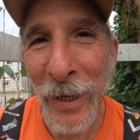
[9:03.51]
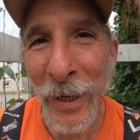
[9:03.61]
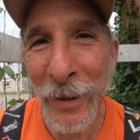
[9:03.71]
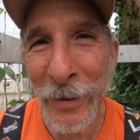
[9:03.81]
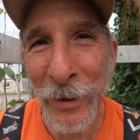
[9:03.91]

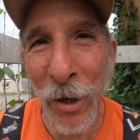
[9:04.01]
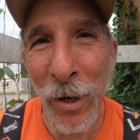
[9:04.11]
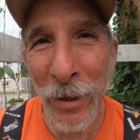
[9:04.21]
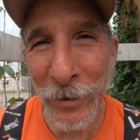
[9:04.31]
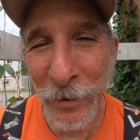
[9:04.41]
and
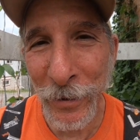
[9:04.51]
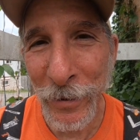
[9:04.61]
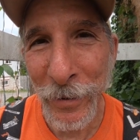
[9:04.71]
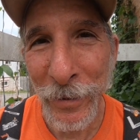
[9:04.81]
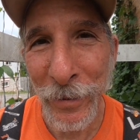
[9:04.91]

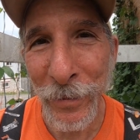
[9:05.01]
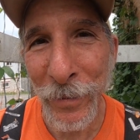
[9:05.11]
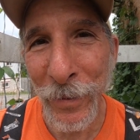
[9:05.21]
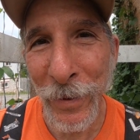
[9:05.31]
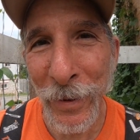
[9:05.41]
honor
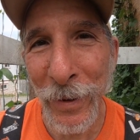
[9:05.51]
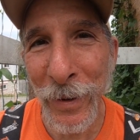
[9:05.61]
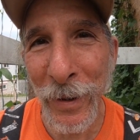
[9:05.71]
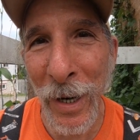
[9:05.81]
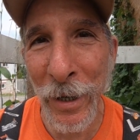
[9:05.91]

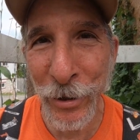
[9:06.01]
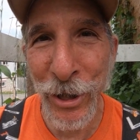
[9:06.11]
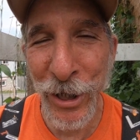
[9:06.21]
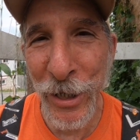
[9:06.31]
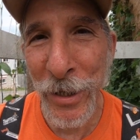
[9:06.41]
our
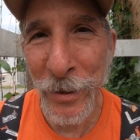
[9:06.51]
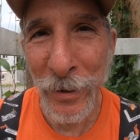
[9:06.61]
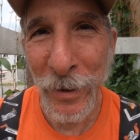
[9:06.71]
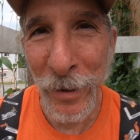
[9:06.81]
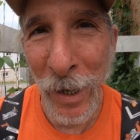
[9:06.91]
qi,
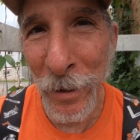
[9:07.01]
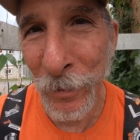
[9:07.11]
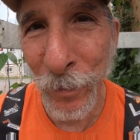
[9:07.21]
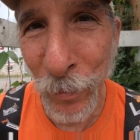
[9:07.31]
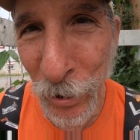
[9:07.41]

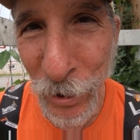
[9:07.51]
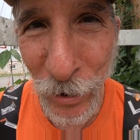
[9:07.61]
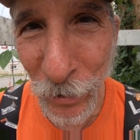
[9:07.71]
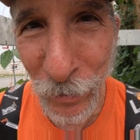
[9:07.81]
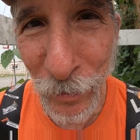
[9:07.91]
our
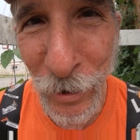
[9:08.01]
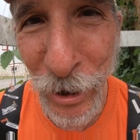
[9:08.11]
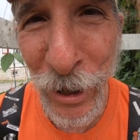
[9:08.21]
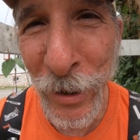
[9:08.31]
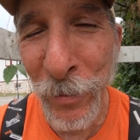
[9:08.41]
personal
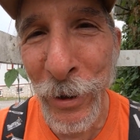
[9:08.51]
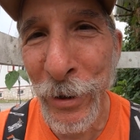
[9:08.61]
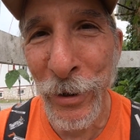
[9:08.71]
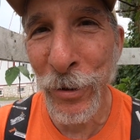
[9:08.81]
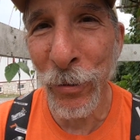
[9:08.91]
qi,
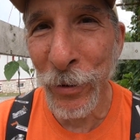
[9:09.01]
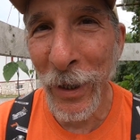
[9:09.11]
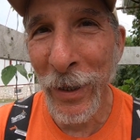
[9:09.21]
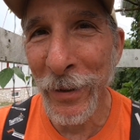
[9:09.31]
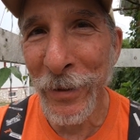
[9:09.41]
which is
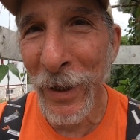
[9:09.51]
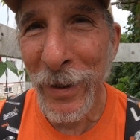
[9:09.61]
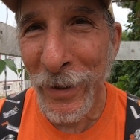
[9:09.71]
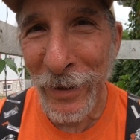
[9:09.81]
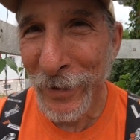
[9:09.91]
only a
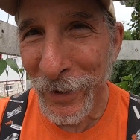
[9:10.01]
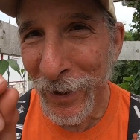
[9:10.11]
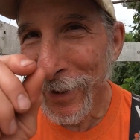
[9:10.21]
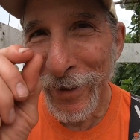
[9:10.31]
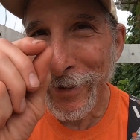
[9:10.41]
tiny,
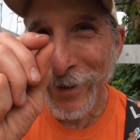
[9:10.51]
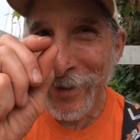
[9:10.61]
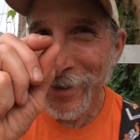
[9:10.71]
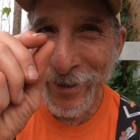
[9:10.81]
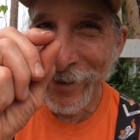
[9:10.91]
tiny,
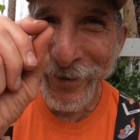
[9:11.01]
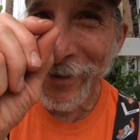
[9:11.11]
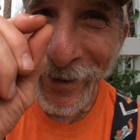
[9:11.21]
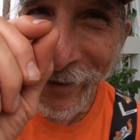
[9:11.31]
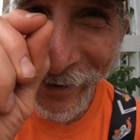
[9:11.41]
tiny,
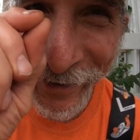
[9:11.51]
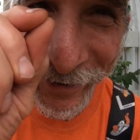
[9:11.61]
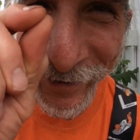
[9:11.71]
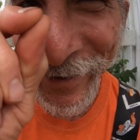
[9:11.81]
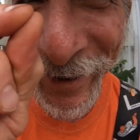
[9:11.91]
tiny,
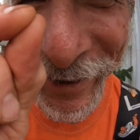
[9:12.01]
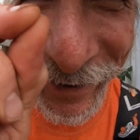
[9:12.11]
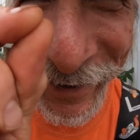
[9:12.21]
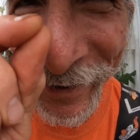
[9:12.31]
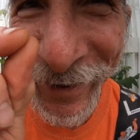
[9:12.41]

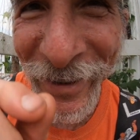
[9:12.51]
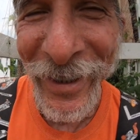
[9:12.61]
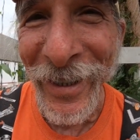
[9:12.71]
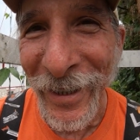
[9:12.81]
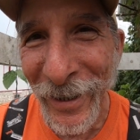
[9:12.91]
tiny,
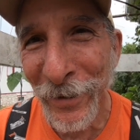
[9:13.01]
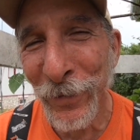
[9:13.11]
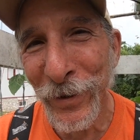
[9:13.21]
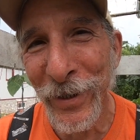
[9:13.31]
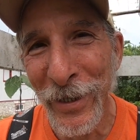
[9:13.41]

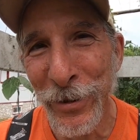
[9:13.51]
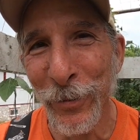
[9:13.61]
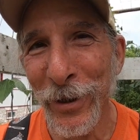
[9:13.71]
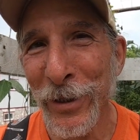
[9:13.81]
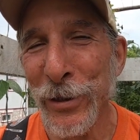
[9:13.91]

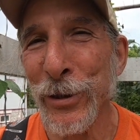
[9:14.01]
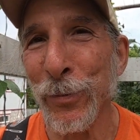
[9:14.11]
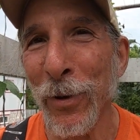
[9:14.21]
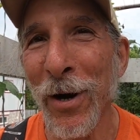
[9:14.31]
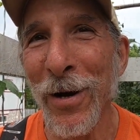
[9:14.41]
infinitesimally
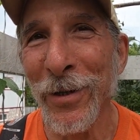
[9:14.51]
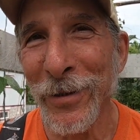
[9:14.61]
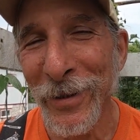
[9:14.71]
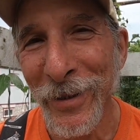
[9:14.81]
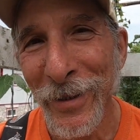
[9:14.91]
small